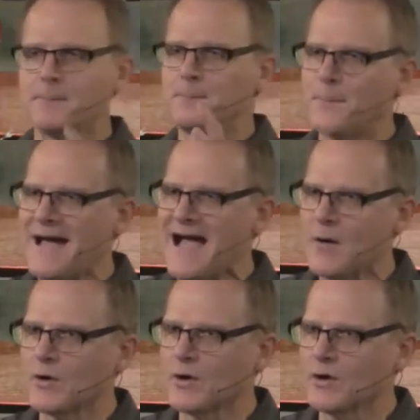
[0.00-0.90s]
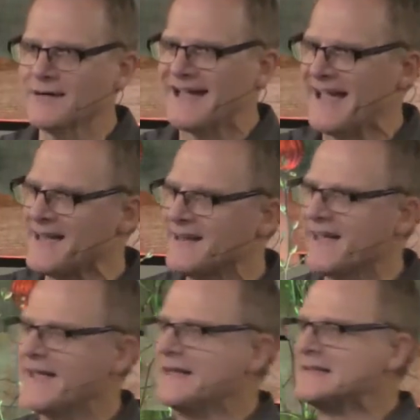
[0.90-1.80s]
power, and
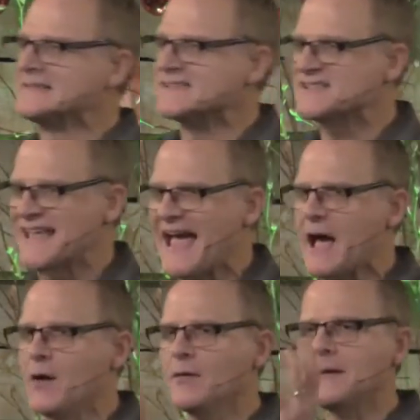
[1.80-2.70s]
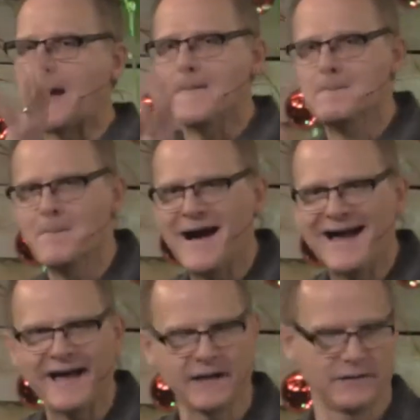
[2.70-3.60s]
a sound
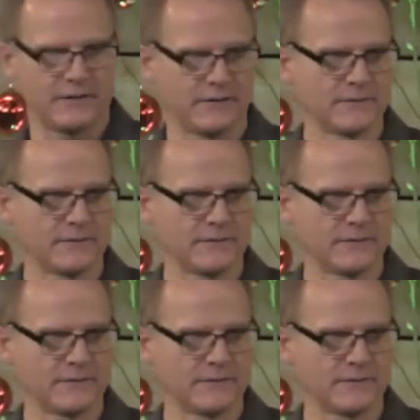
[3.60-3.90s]
mind.